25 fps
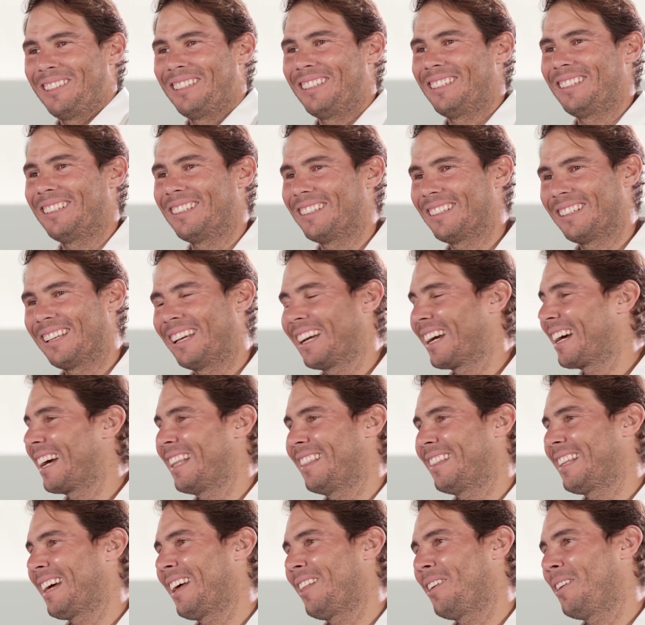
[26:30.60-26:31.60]
No, I'm
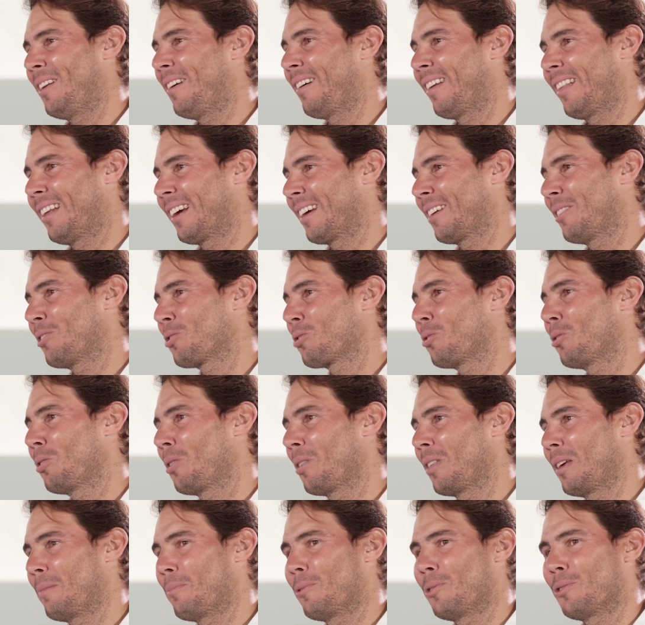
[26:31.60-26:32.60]
really happy.
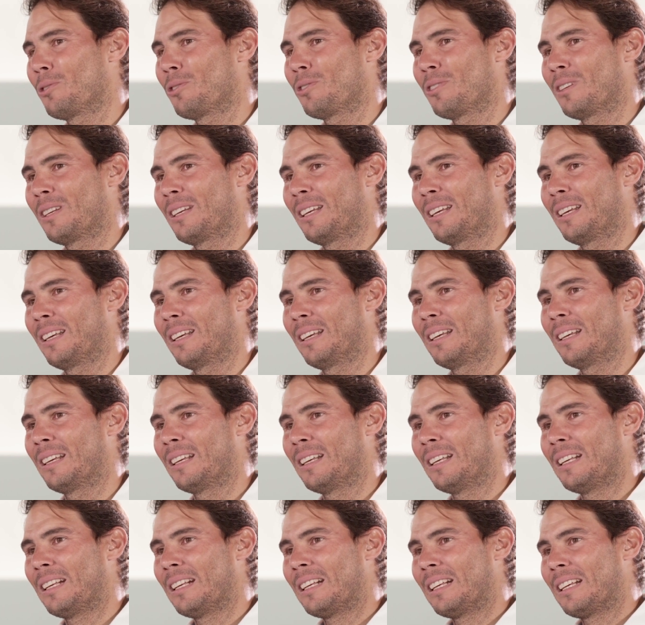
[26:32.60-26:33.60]
I'm
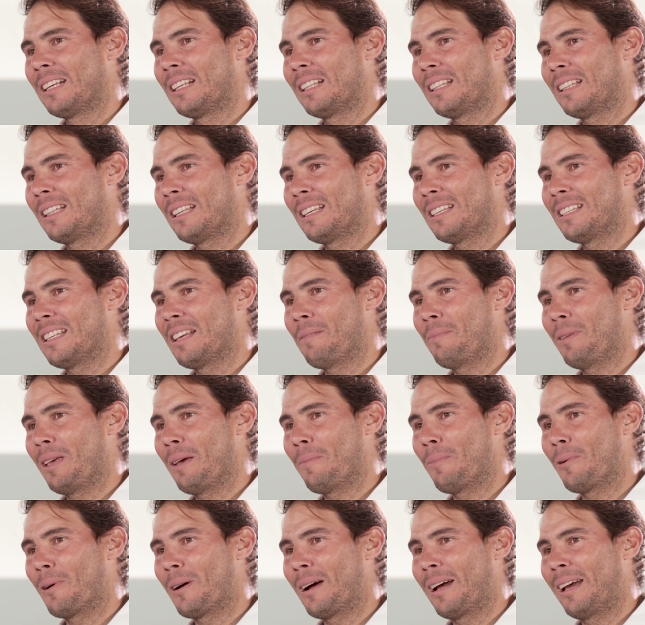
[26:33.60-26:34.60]
very
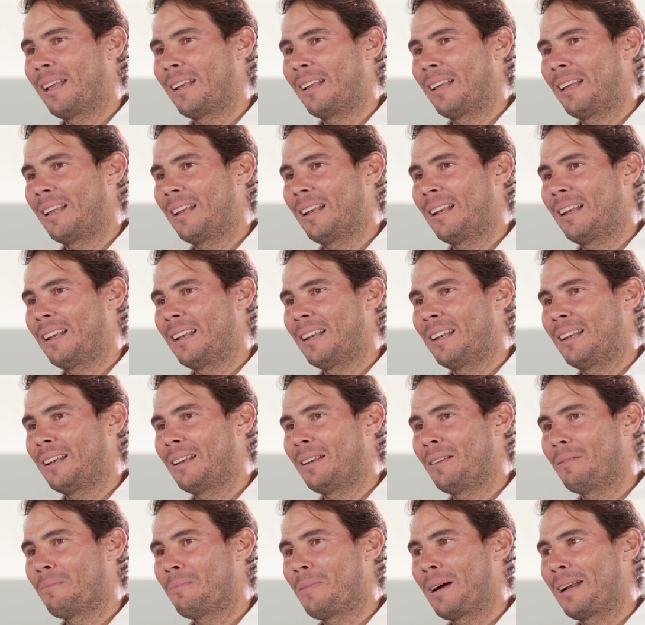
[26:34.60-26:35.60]
happy.
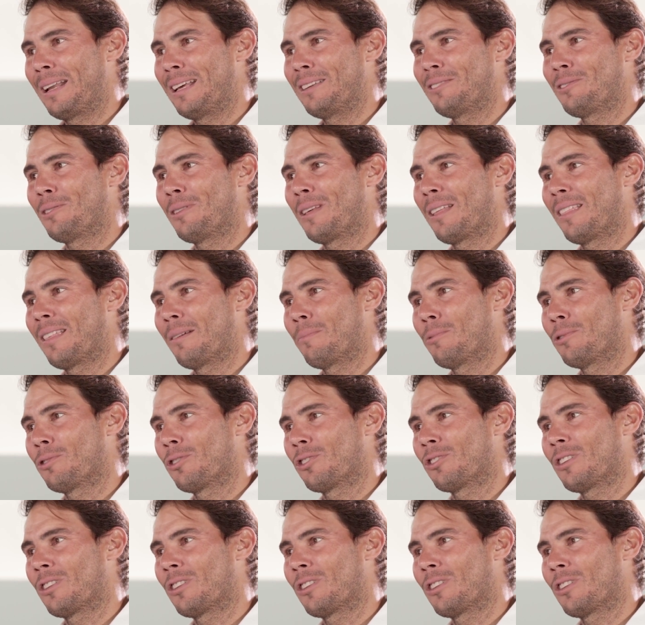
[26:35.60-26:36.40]
I've known you ever